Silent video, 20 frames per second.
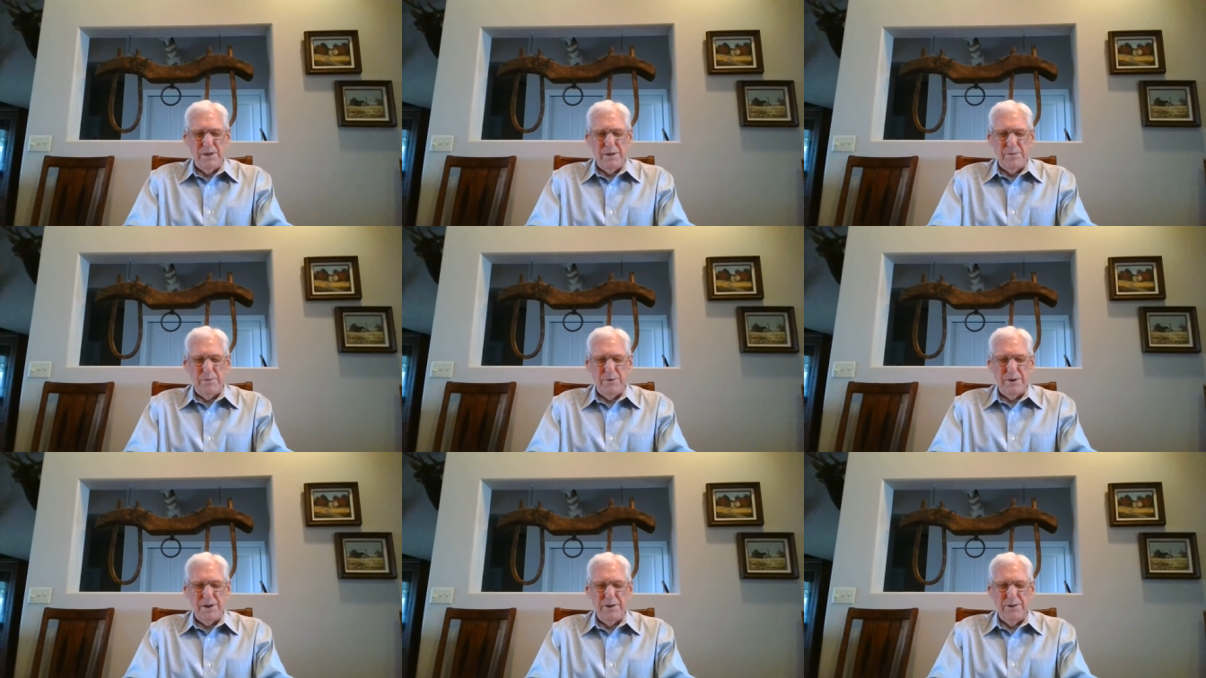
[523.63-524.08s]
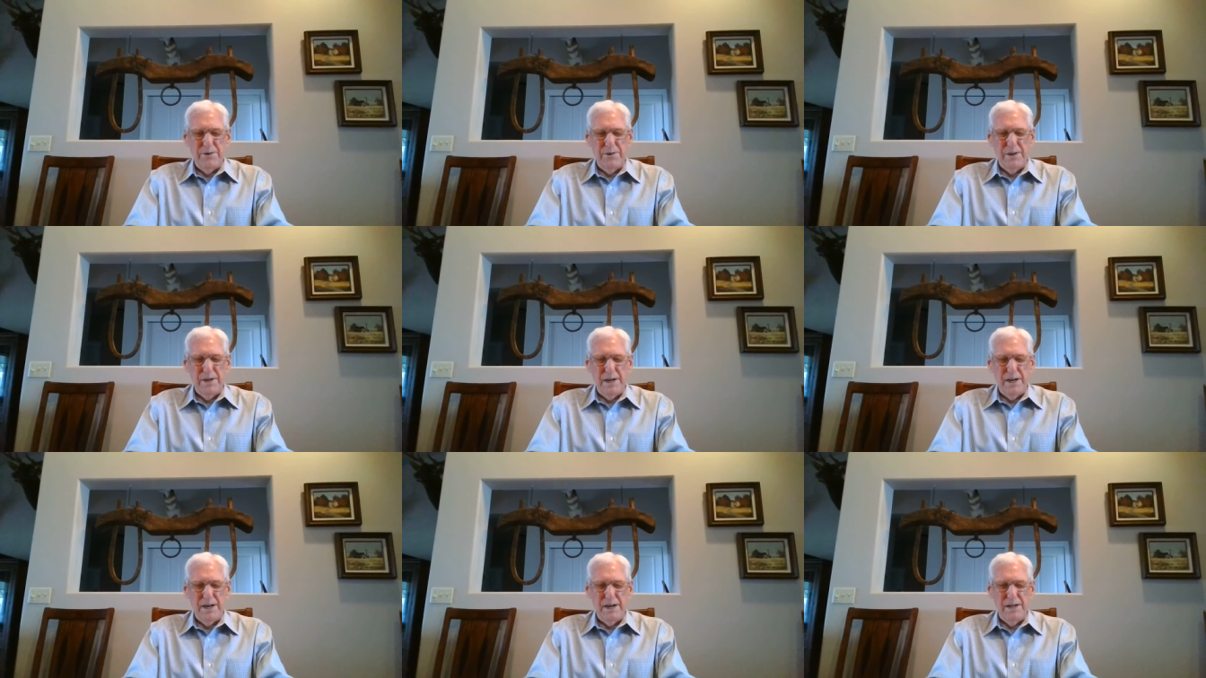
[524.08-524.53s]
I pray,
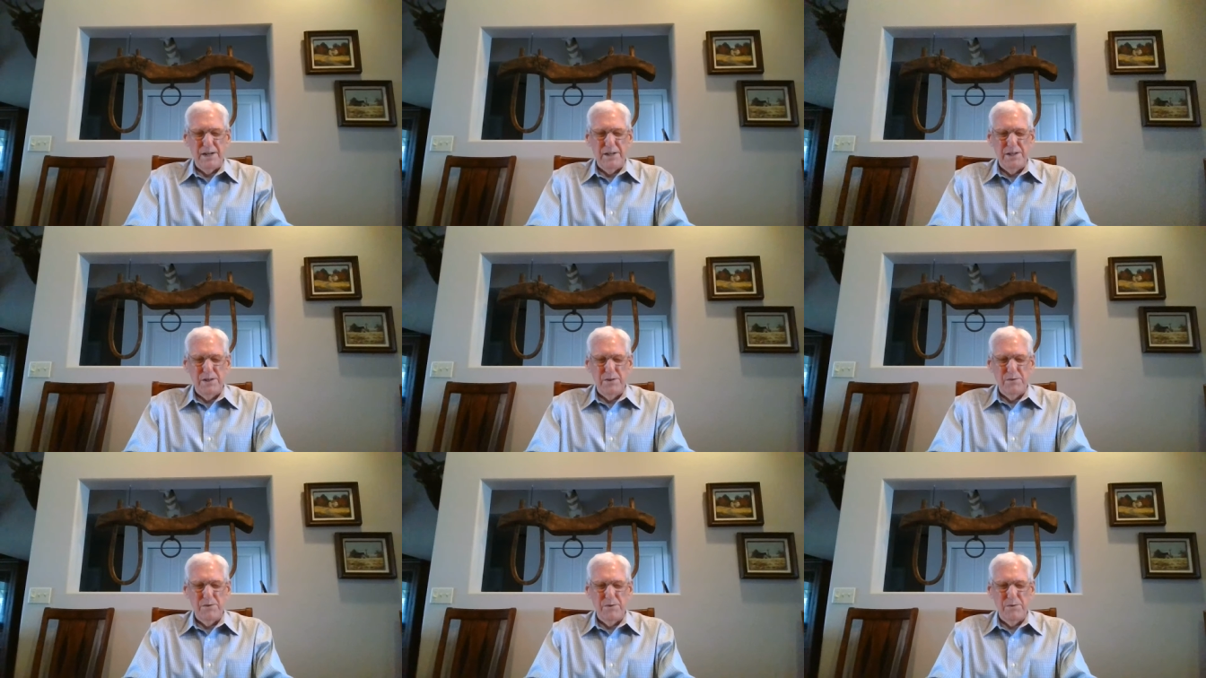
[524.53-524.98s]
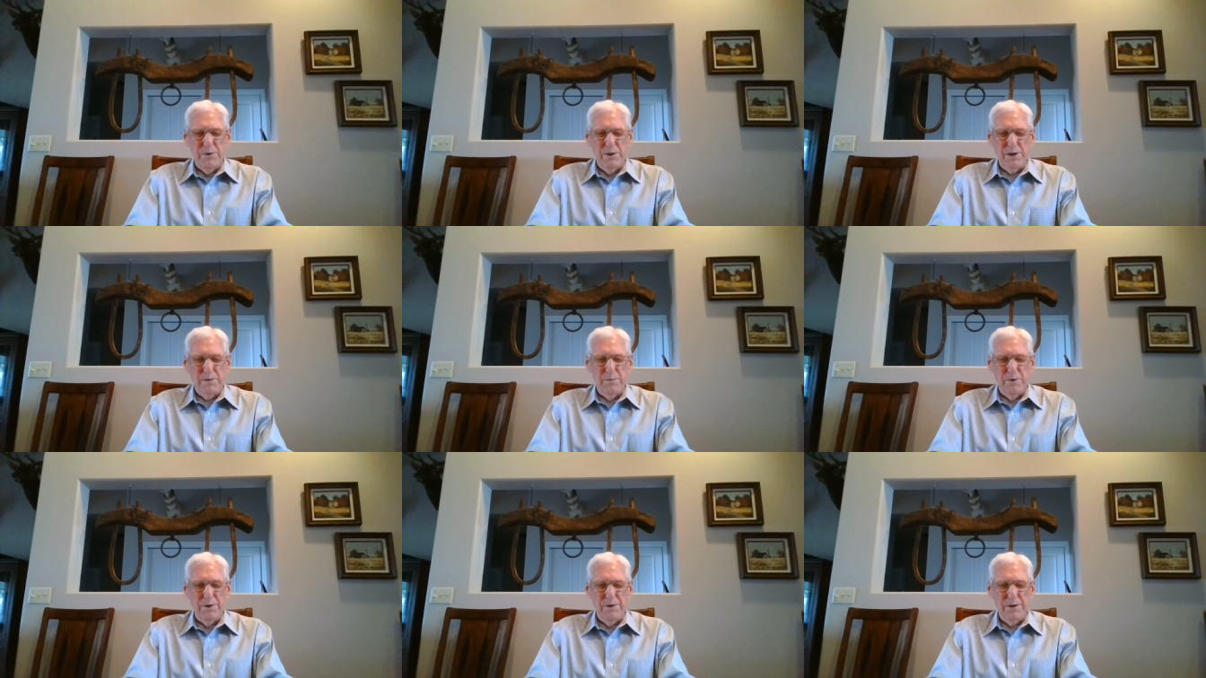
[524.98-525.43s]
dear God, that you would
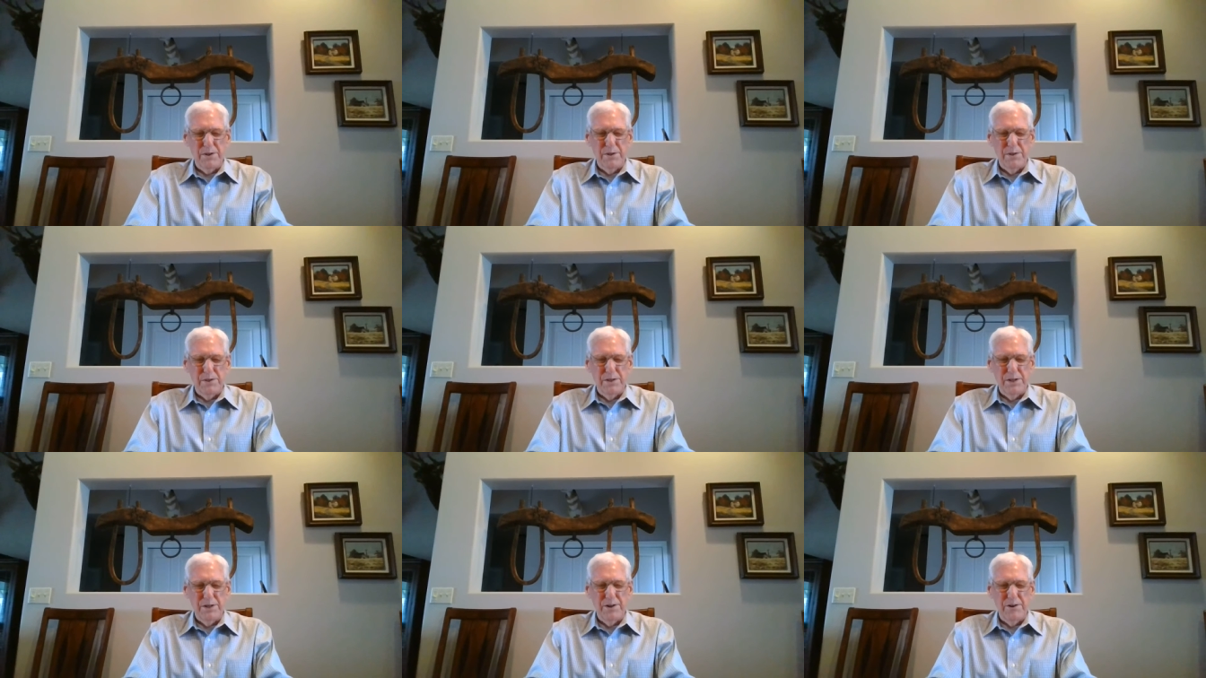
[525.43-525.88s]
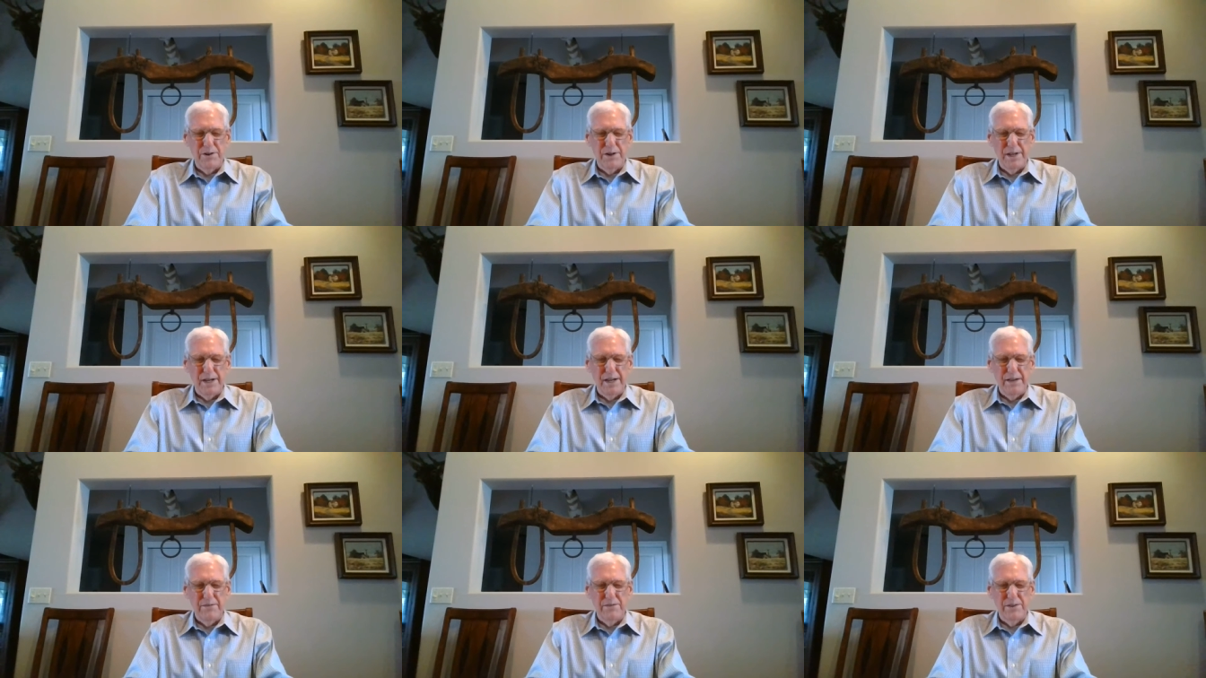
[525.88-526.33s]
work miracles in their
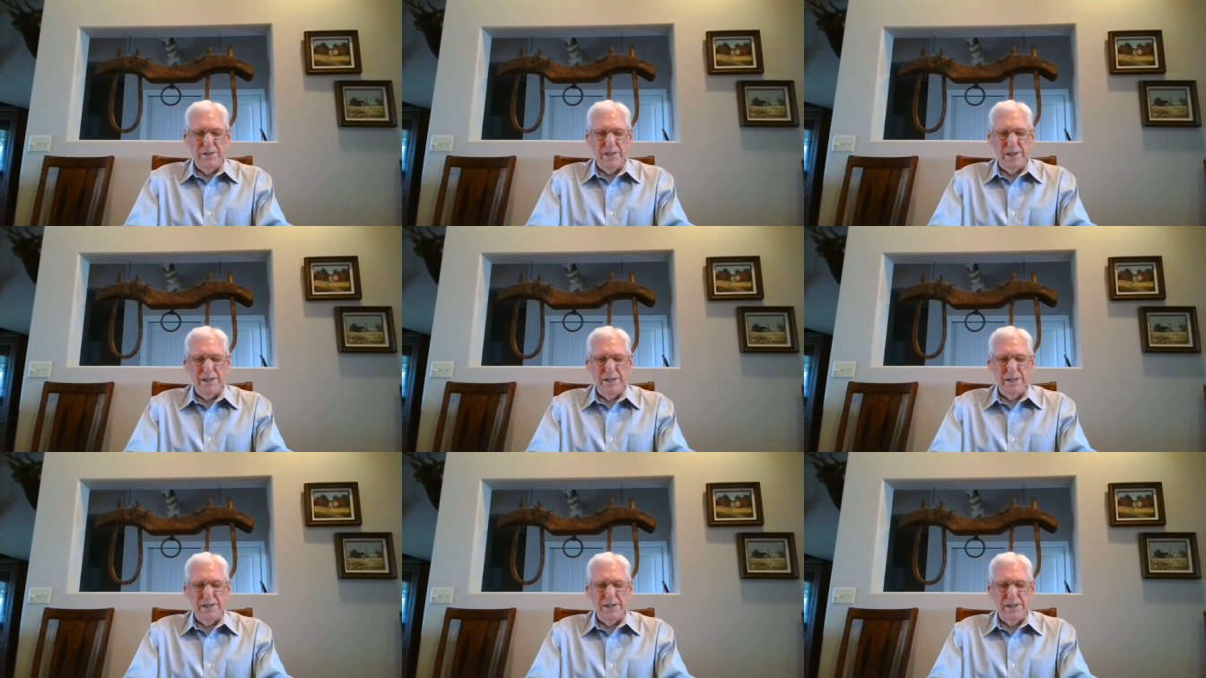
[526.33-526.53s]
lives.